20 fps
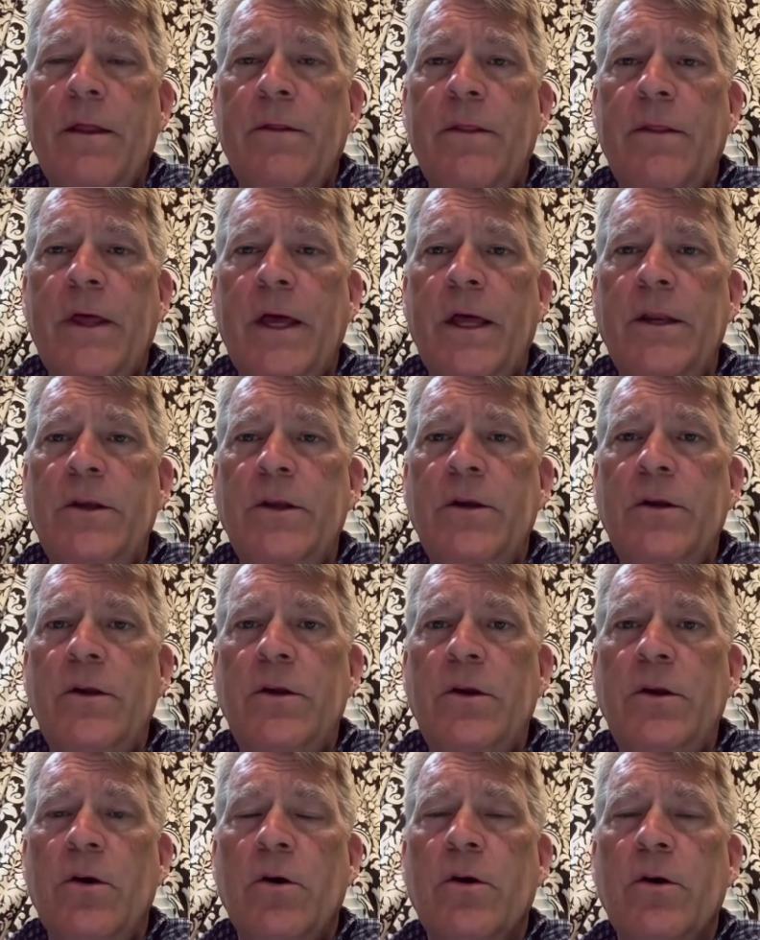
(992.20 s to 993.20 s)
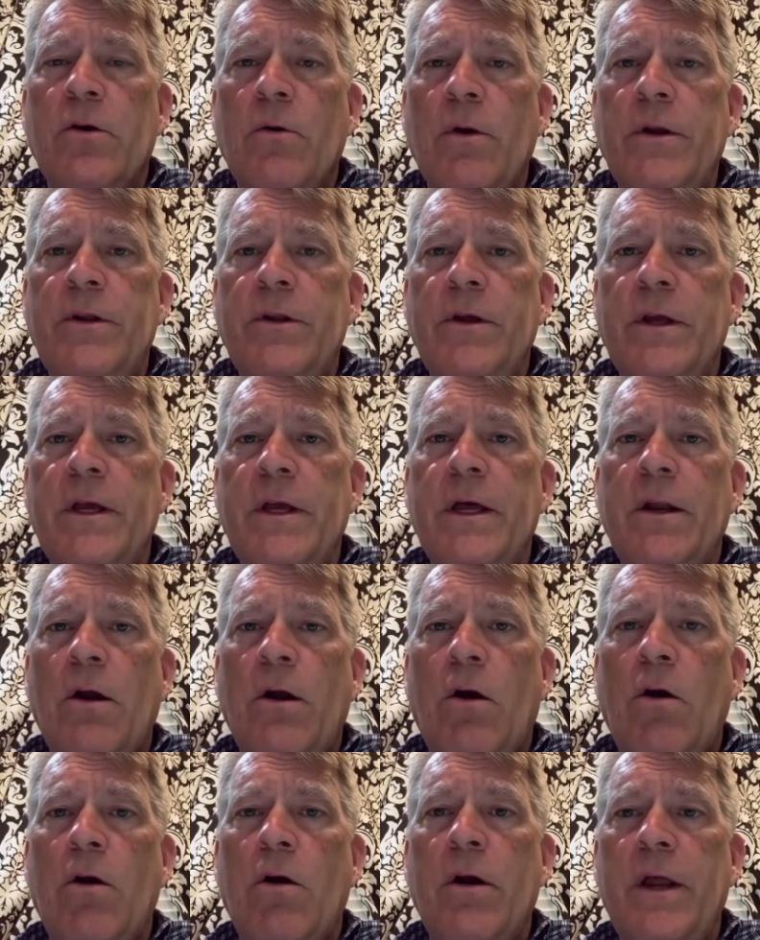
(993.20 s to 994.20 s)
then you're going to get
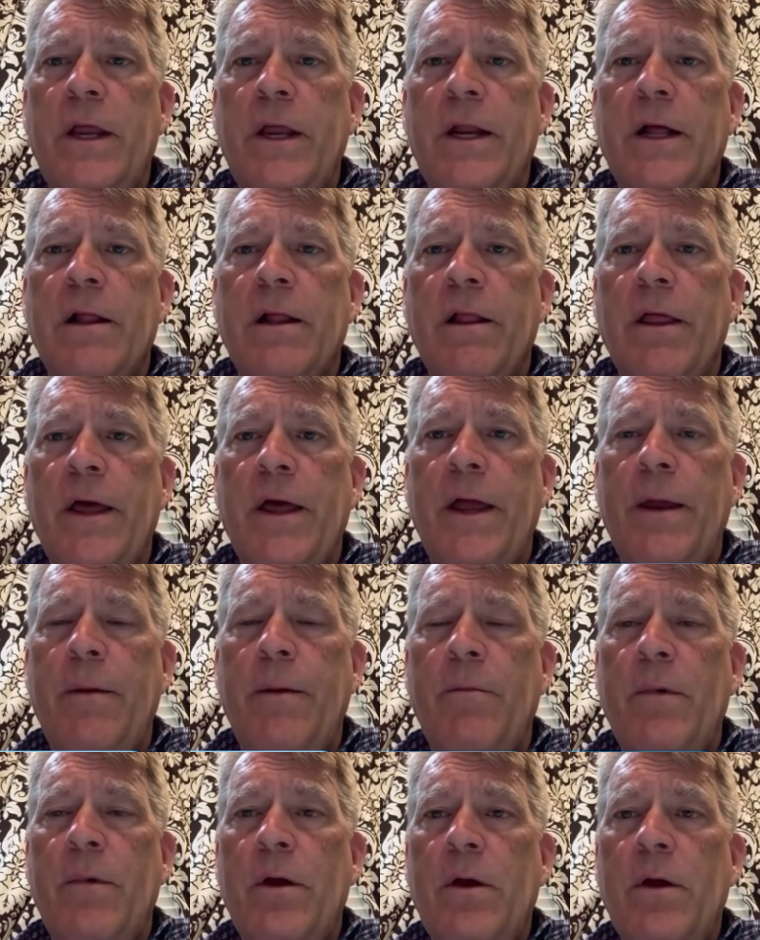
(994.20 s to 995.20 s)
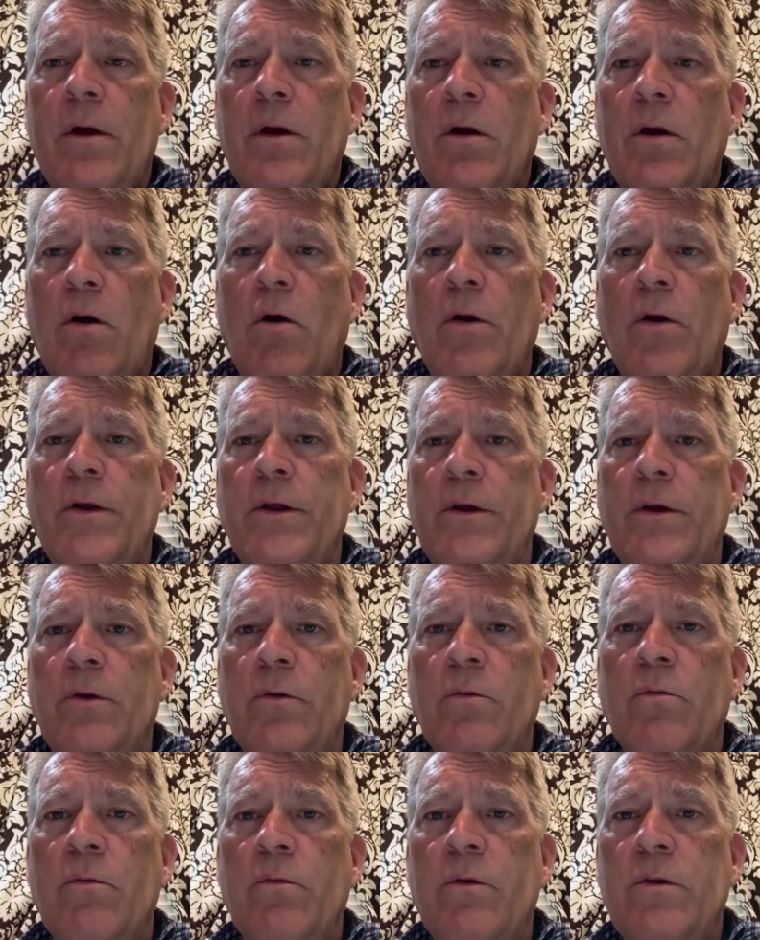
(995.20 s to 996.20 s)
hurt in a claim. Are
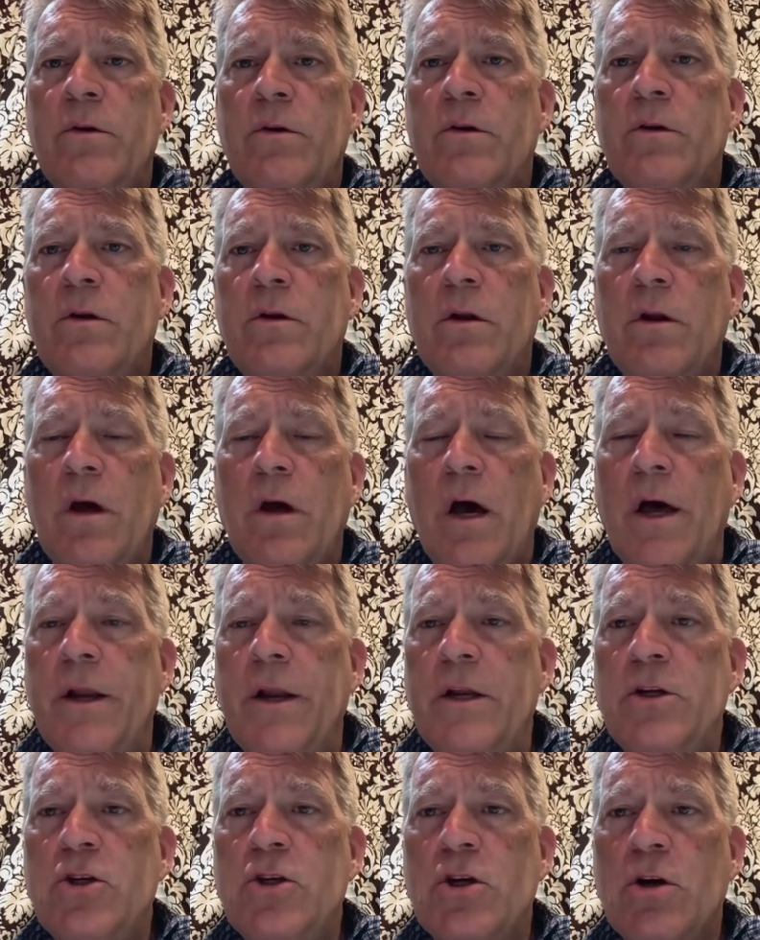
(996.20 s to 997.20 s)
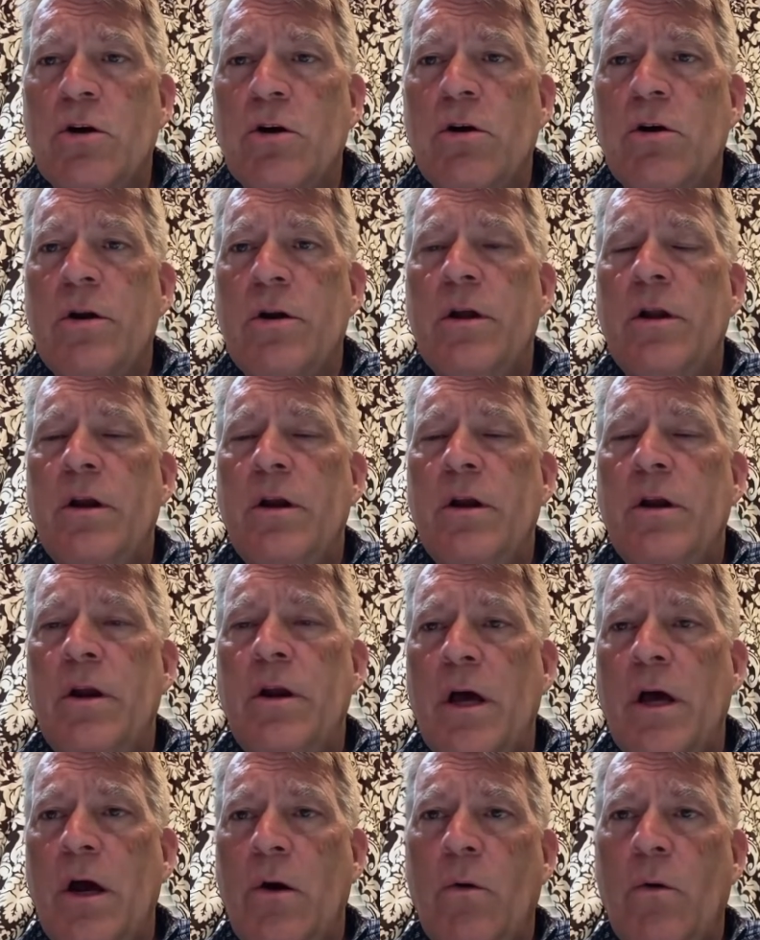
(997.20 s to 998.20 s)
you uninsured?
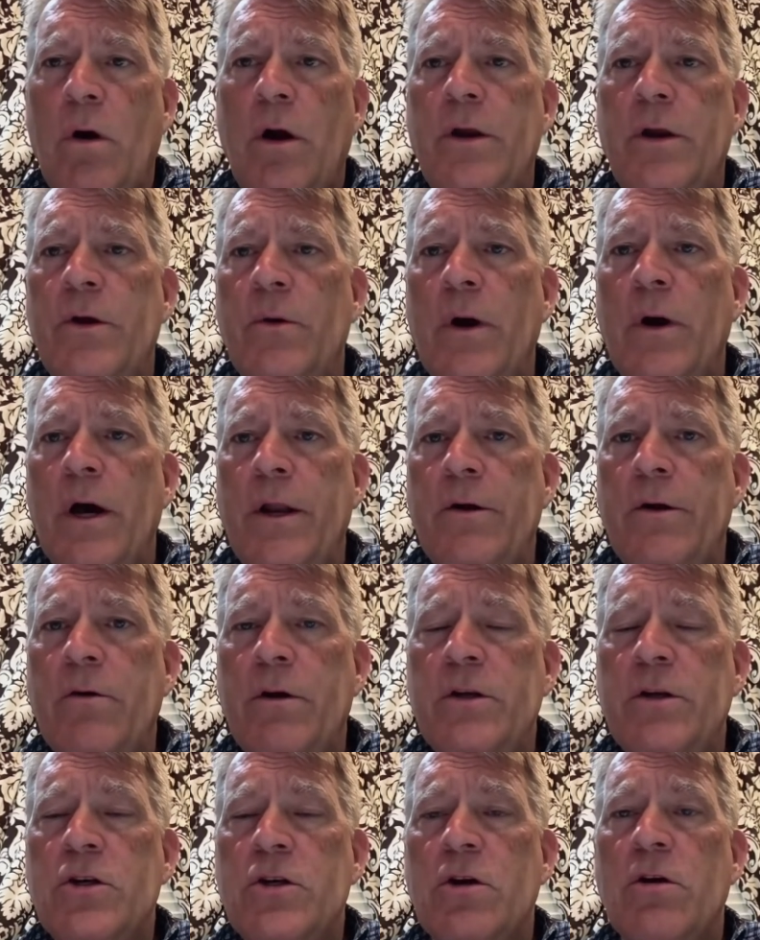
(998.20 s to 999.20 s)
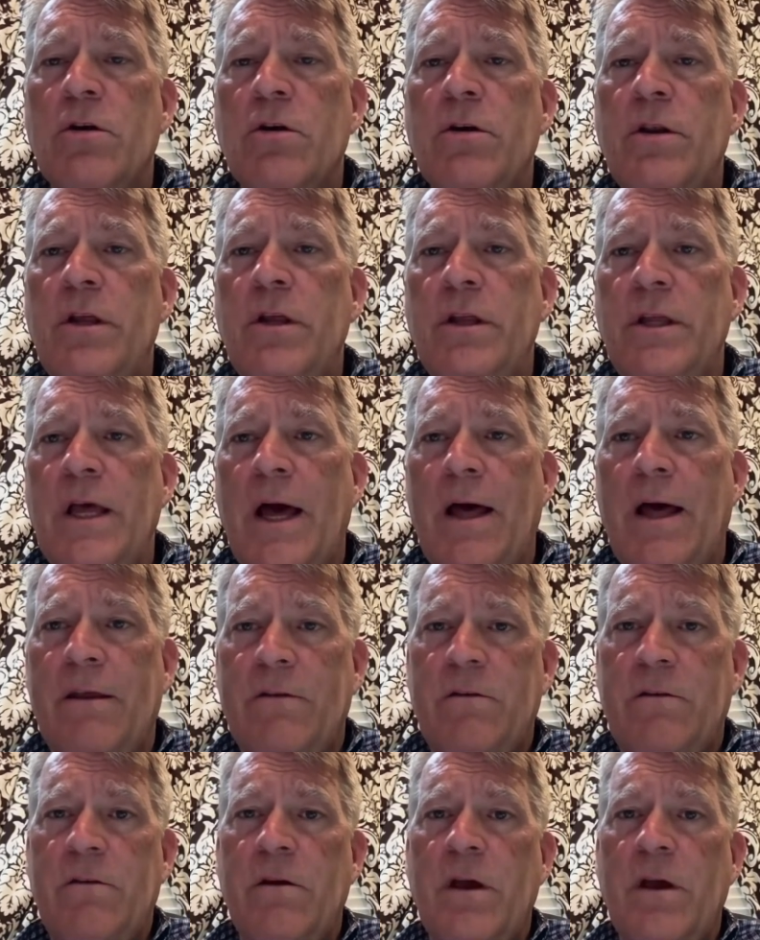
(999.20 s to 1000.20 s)
No. Are you underinsured?
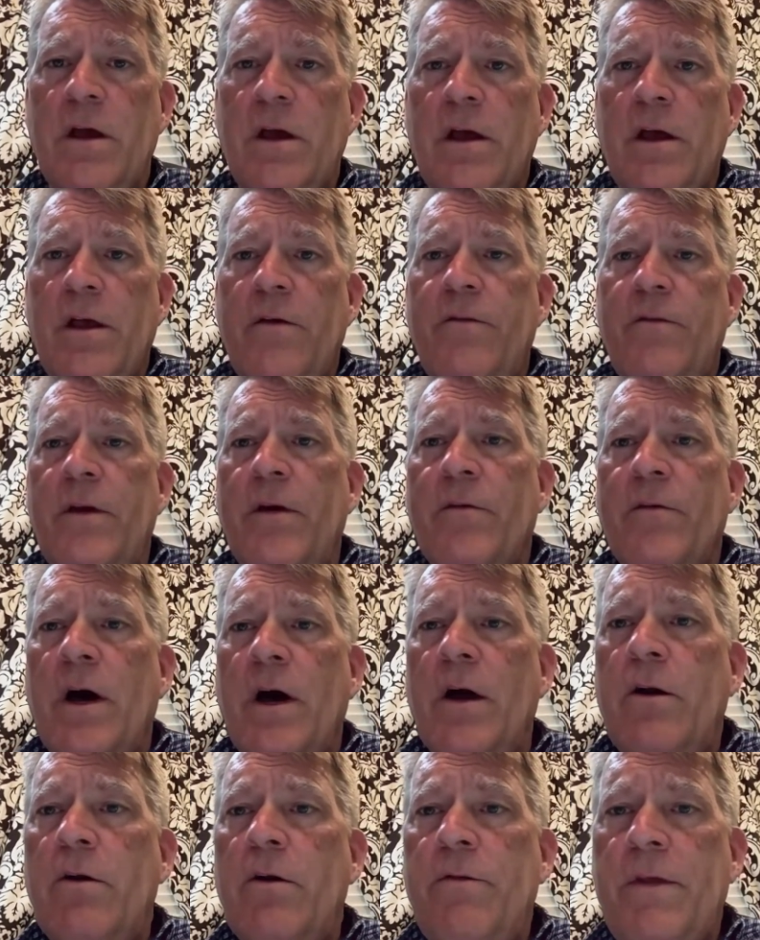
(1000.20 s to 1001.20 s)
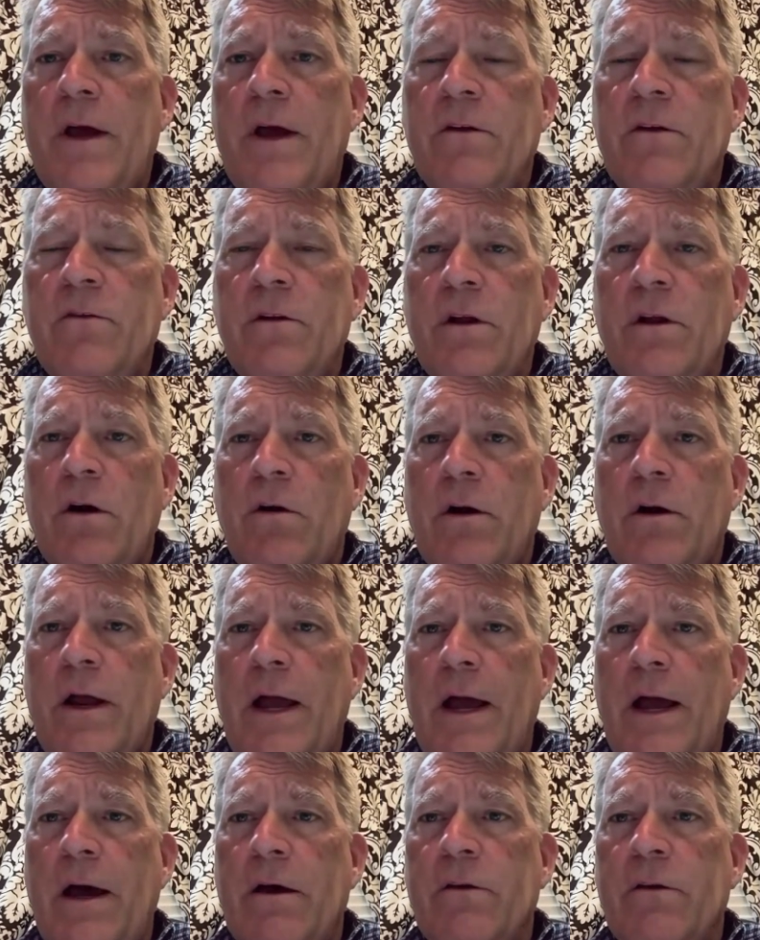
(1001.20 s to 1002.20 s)
Yes. If you have $100,000
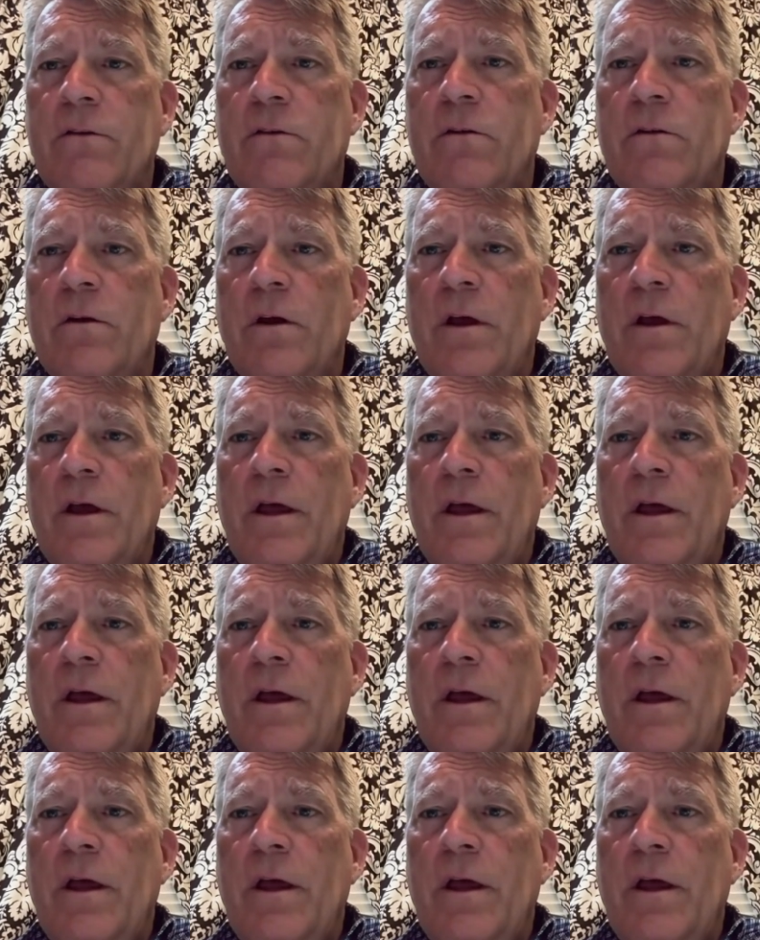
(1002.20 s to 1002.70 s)
house